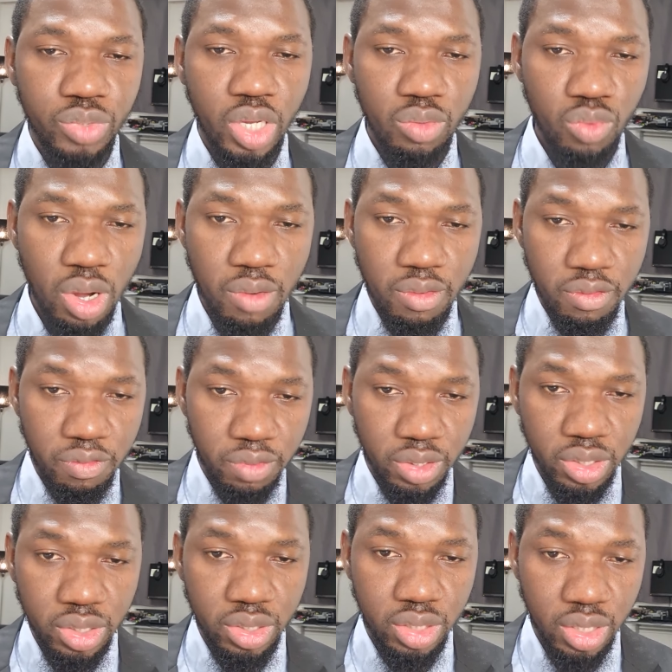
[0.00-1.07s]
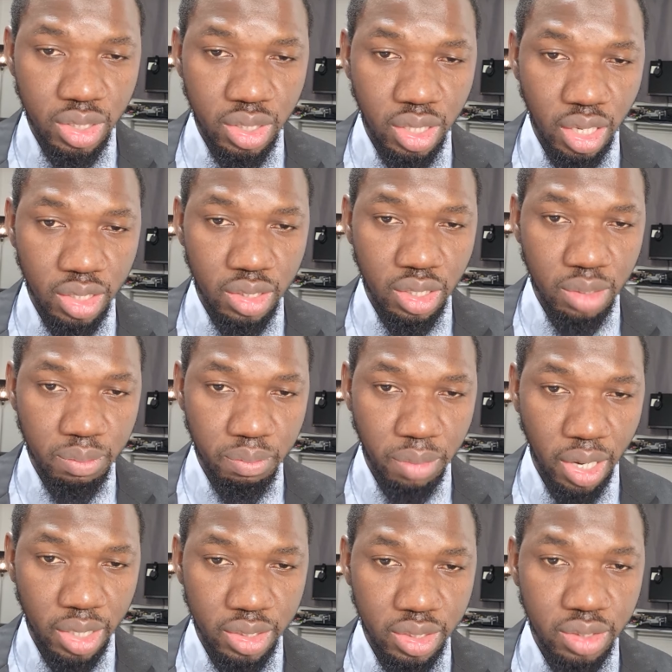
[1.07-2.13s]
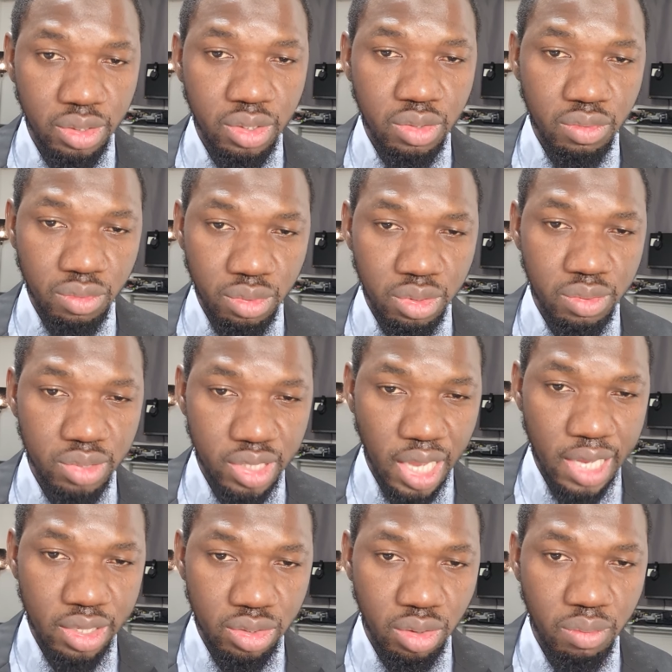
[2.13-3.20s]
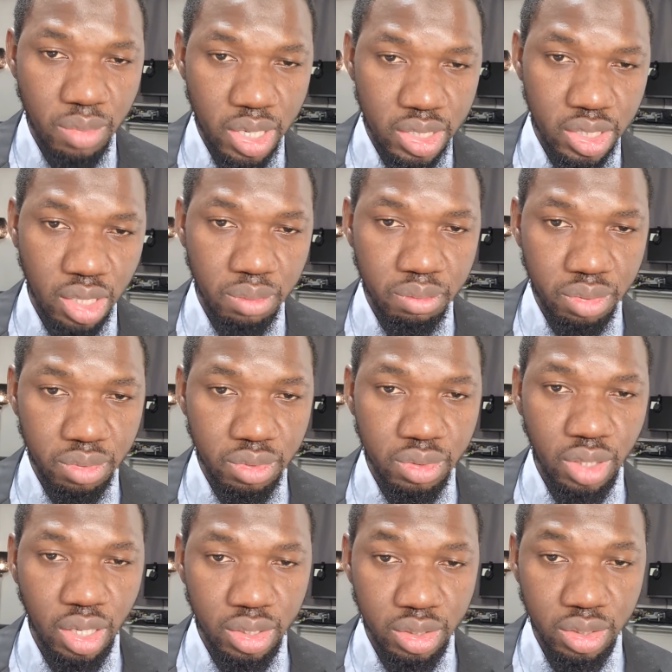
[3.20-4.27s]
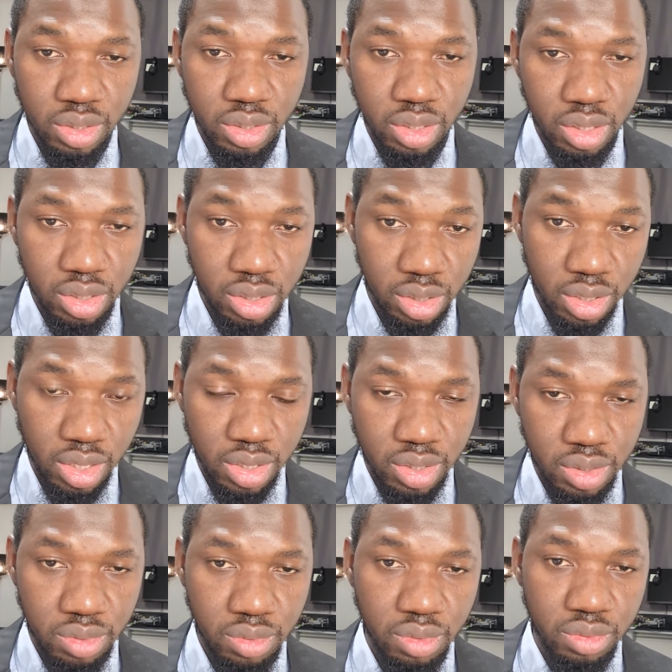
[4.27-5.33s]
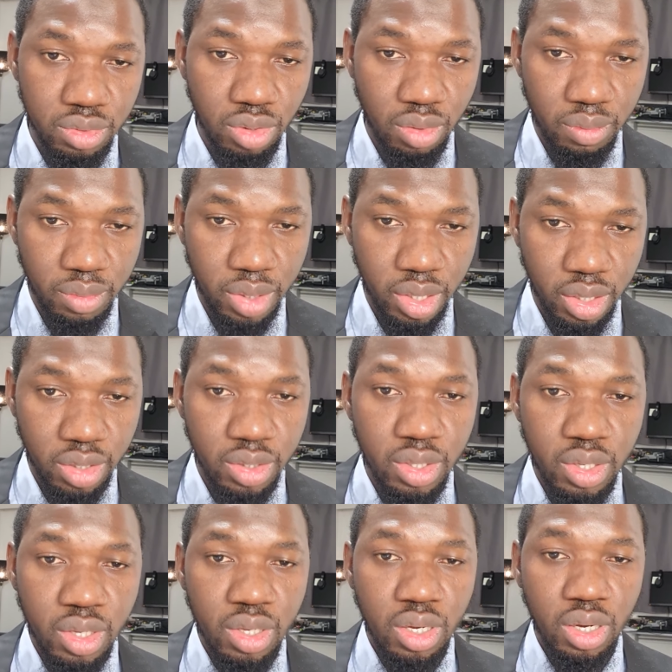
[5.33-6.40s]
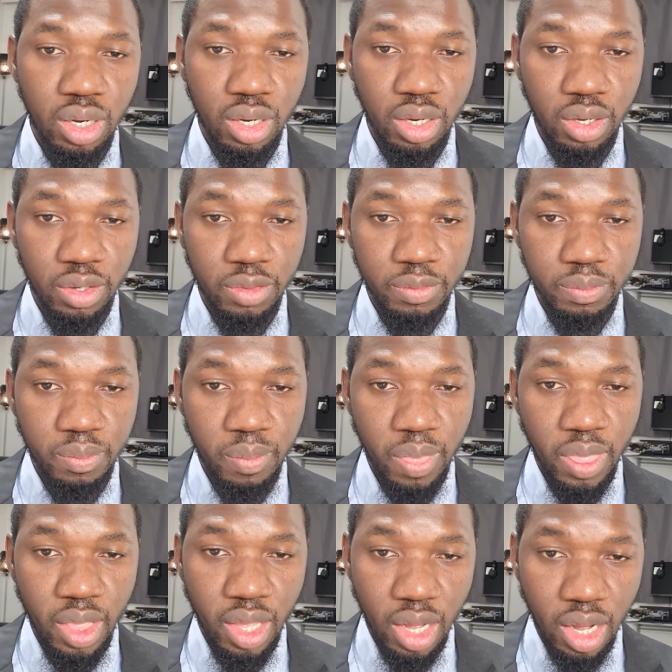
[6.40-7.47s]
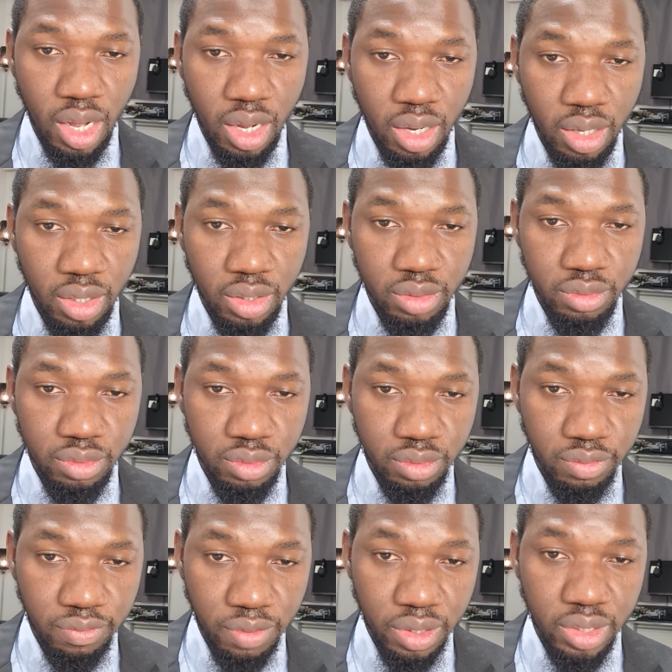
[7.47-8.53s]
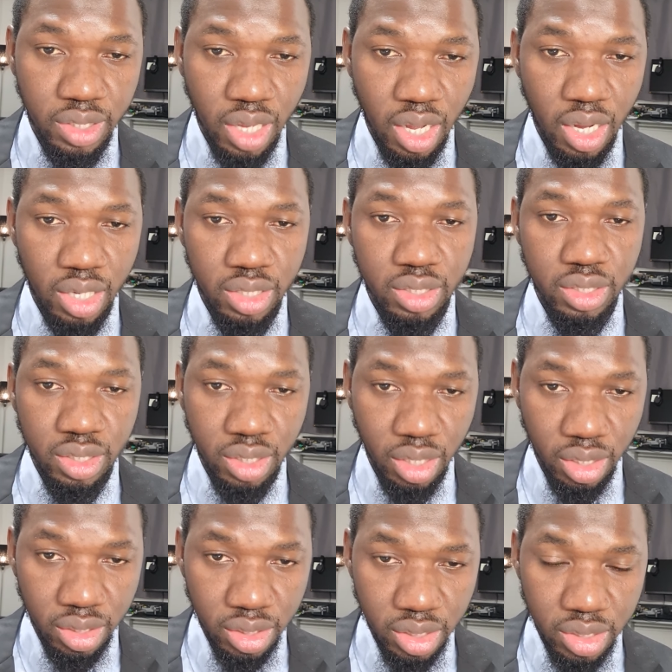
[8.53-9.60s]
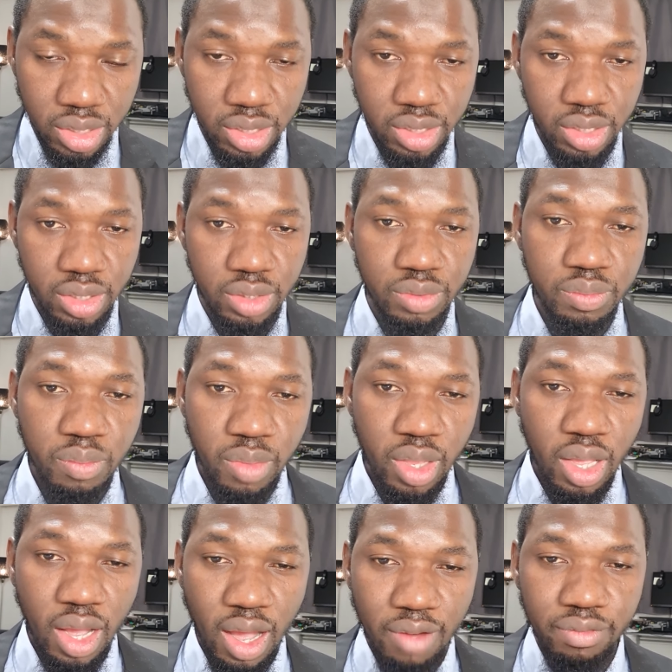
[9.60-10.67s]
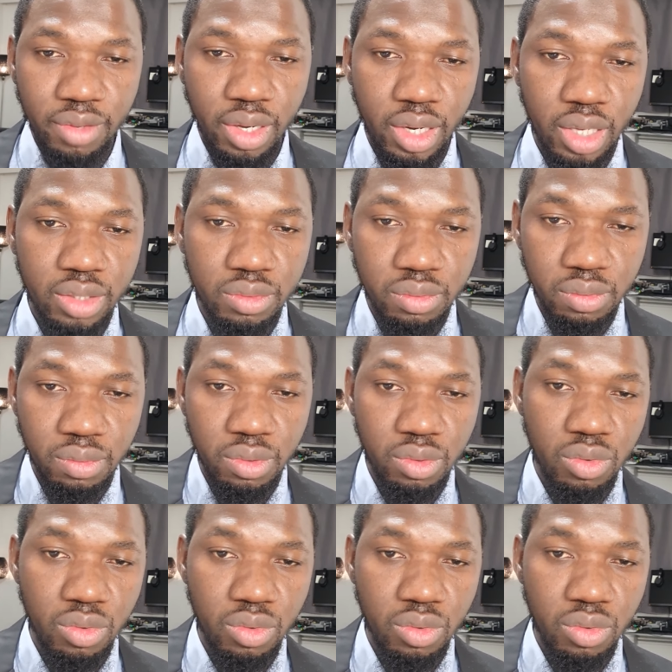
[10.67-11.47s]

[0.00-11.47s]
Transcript: when we finish that part, we'll cite some examples as it relates to some uh, uh, filters, etc. After that, we'll